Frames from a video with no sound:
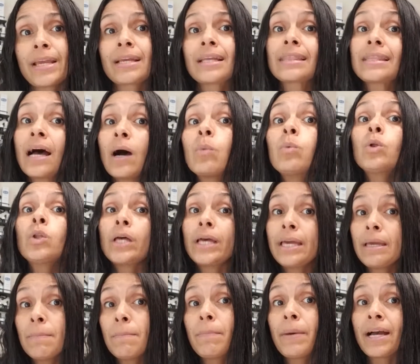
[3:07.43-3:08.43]
and that will
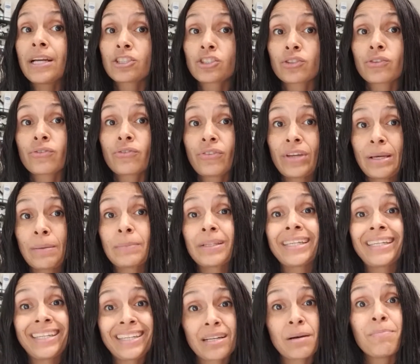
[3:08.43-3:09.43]
impact your
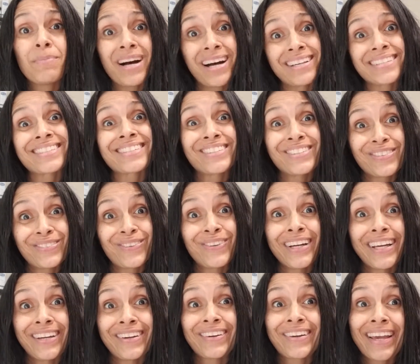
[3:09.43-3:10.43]
family in a positive
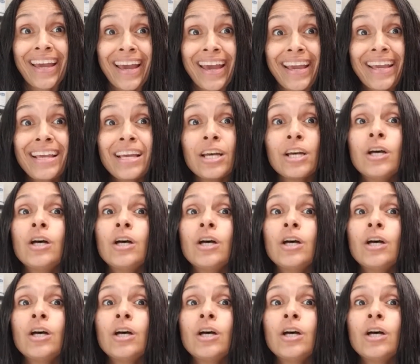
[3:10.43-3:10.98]
way, okay?